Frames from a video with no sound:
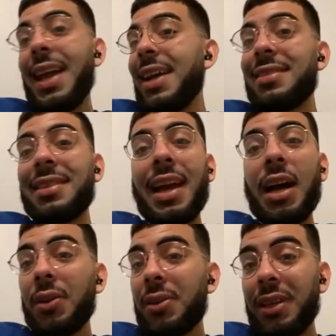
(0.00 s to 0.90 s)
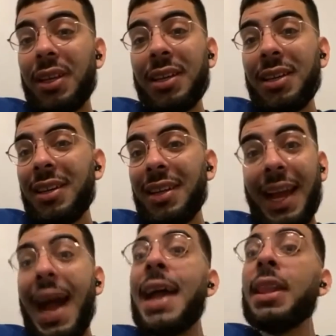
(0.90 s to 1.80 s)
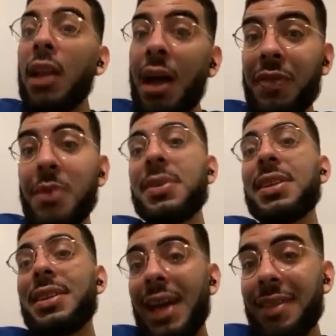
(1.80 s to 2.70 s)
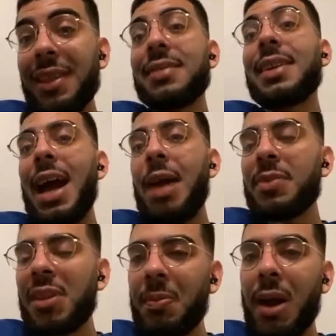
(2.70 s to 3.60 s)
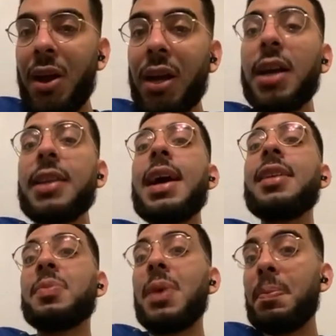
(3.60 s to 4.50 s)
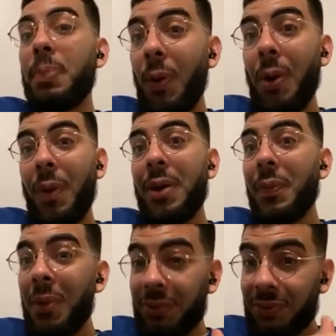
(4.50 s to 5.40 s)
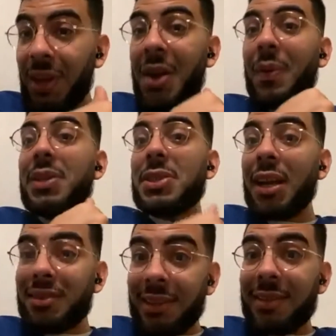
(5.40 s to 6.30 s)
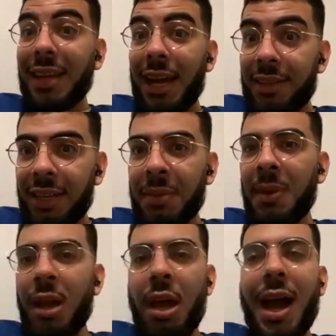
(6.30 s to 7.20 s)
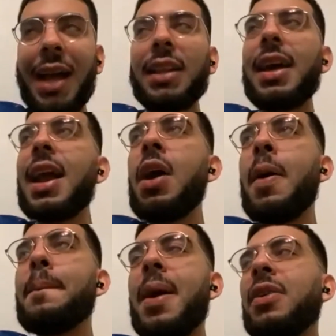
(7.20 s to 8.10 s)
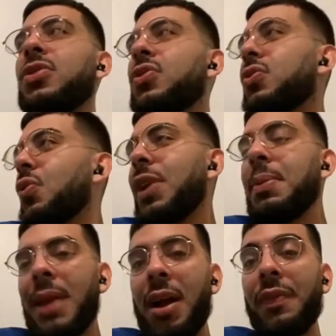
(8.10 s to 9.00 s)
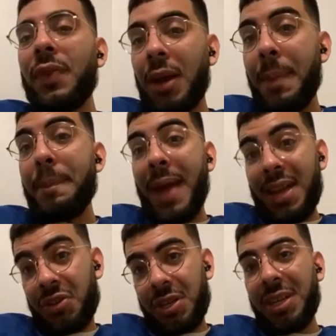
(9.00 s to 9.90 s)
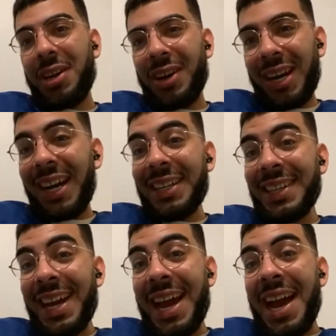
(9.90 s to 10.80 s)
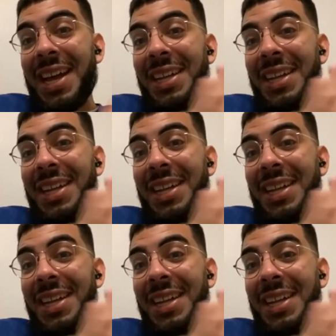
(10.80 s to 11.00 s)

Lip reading: the guy can't stay healthy. Like I love him to death. That's Captain America. That is my boy. When Chelsea signed him, I let out a scream like a fucking banshee. All right,